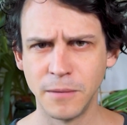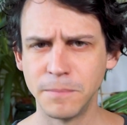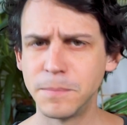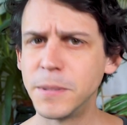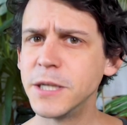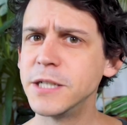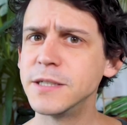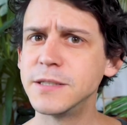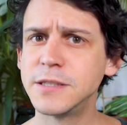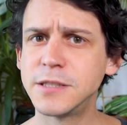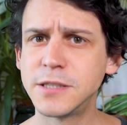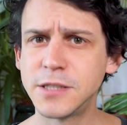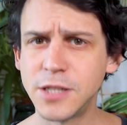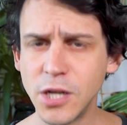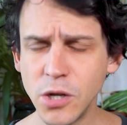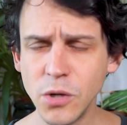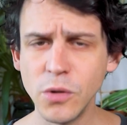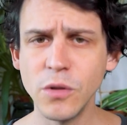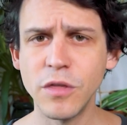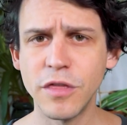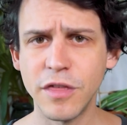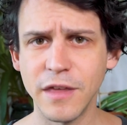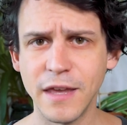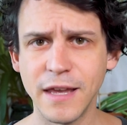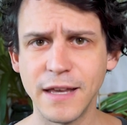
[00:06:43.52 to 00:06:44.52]
But
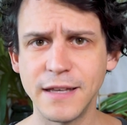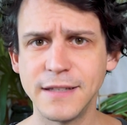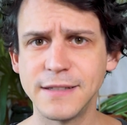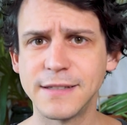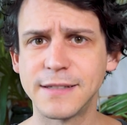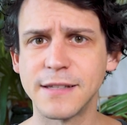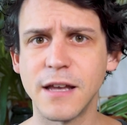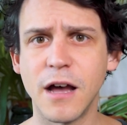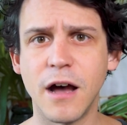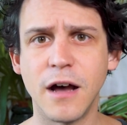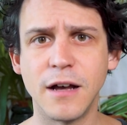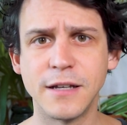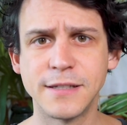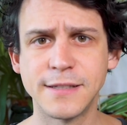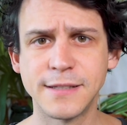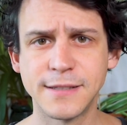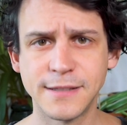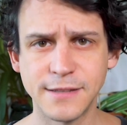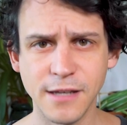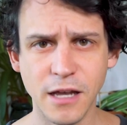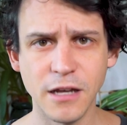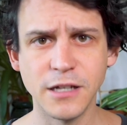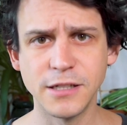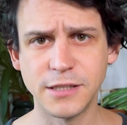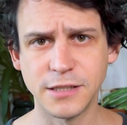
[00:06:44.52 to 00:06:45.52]
two things are
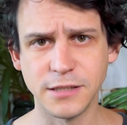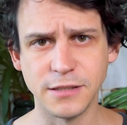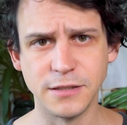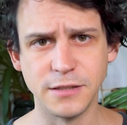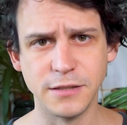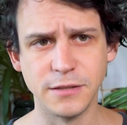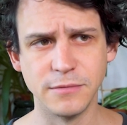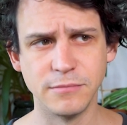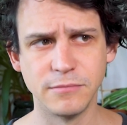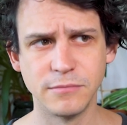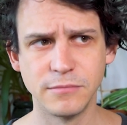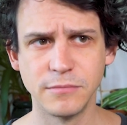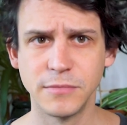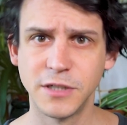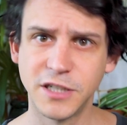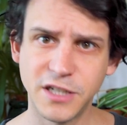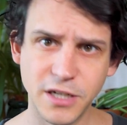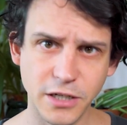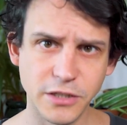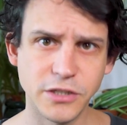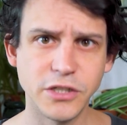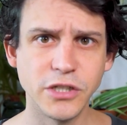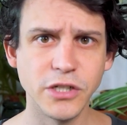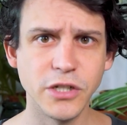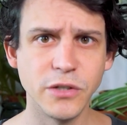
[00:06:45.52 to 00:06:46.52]
certain,
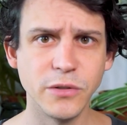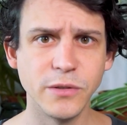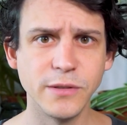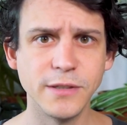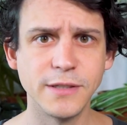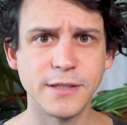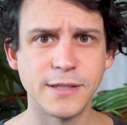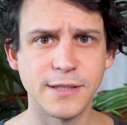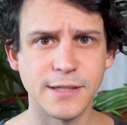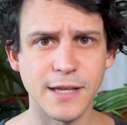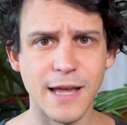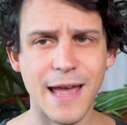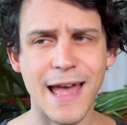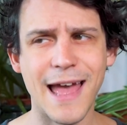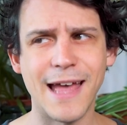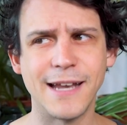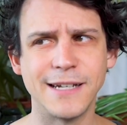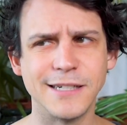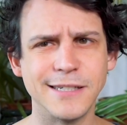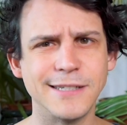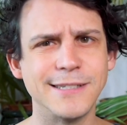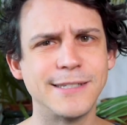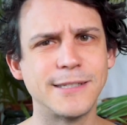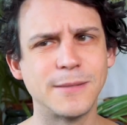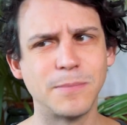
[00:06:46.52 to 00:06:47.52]
good news
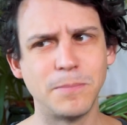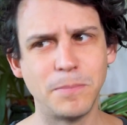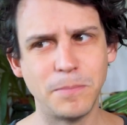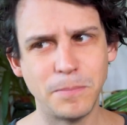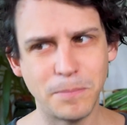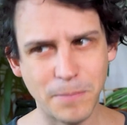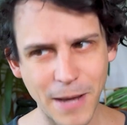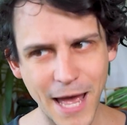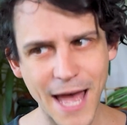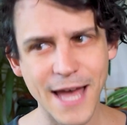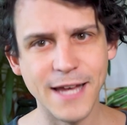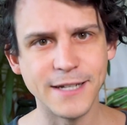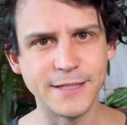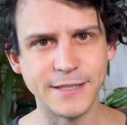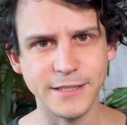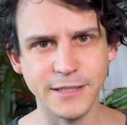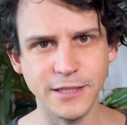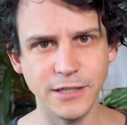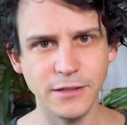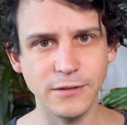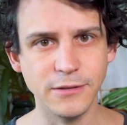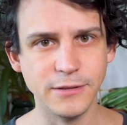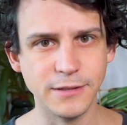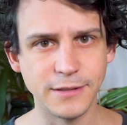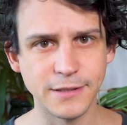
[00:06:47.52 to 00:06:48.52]
and bad
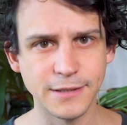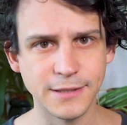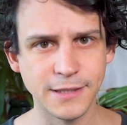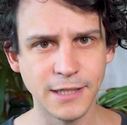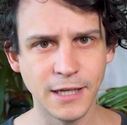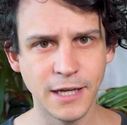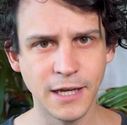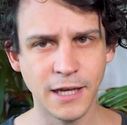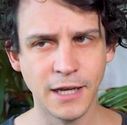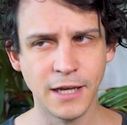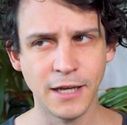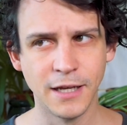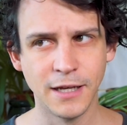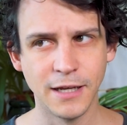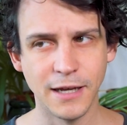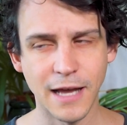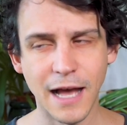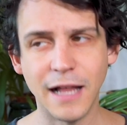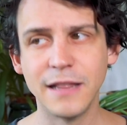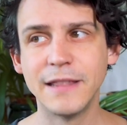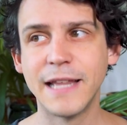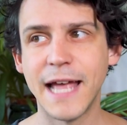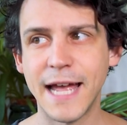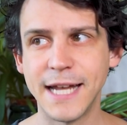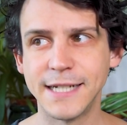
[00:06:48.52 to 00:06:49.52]
news.
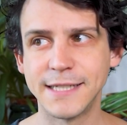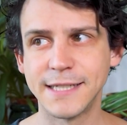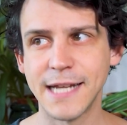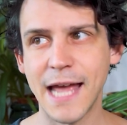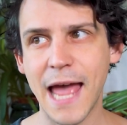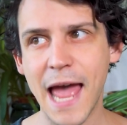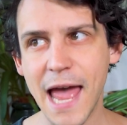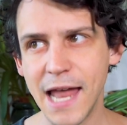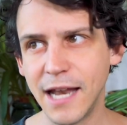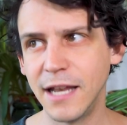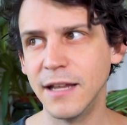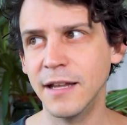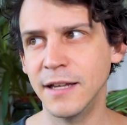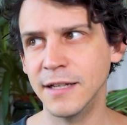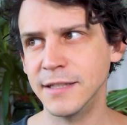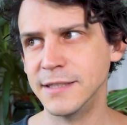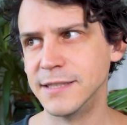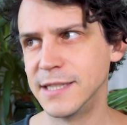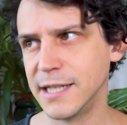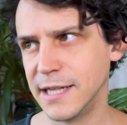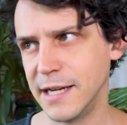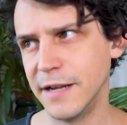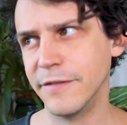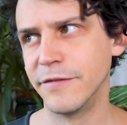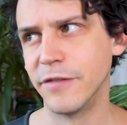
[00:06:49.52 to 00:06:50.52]
I'll let Ella
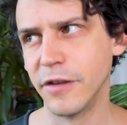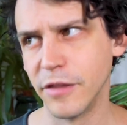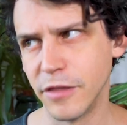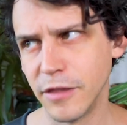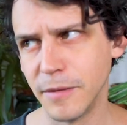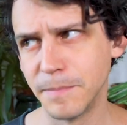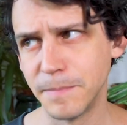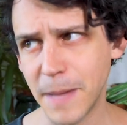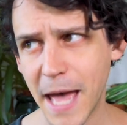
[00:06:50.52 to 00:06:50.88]
deliver the